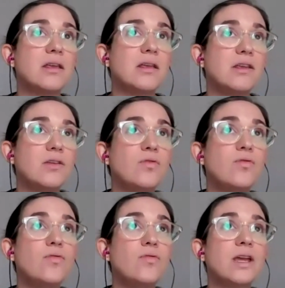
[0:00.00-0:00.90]

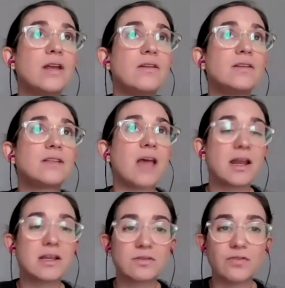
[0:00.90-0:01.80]
you can
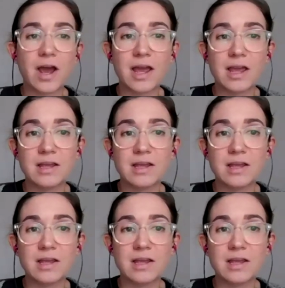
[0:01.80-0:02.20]
satisfy